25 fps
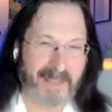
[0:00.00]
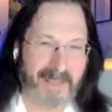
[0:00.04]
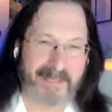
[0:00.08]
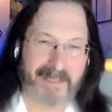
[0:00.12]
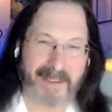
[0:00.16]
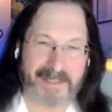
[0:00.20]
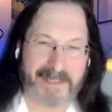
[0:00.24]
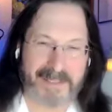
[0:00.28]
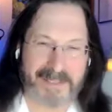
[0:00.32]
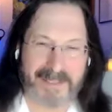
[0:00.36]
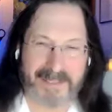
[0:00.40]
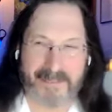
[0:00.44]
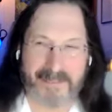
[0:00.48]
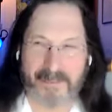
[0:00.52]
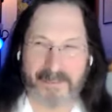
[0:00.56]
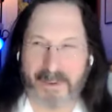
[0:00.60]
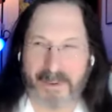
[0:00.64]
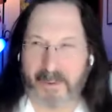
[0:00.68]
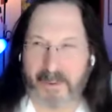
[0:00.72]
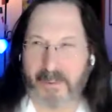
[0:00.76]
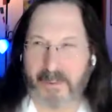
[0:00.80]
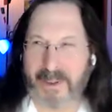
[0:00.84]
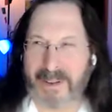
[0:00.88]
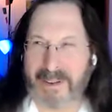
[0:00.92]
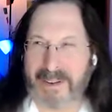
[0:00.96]
I think it's
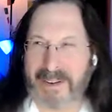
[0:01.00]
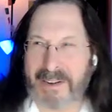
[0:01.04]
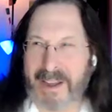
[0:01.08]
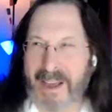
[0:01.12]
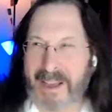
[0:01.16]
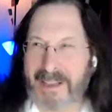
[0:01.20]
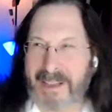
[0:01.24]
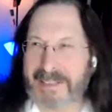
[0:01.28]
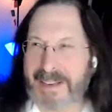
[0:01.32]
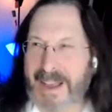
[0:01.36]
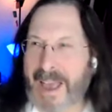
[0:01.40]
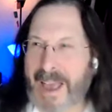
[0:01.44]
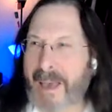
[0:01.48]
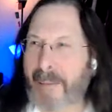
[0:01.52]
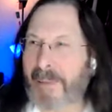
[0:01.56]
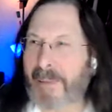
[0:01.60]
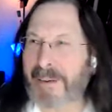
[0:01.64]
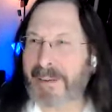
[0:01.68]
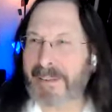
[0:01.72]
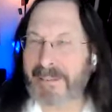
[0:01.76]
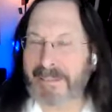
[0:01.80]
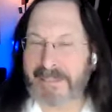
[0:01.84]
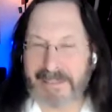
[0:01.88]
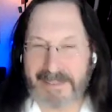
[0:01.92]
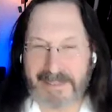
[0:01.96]
a really nice habit.
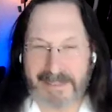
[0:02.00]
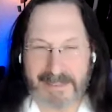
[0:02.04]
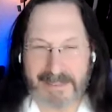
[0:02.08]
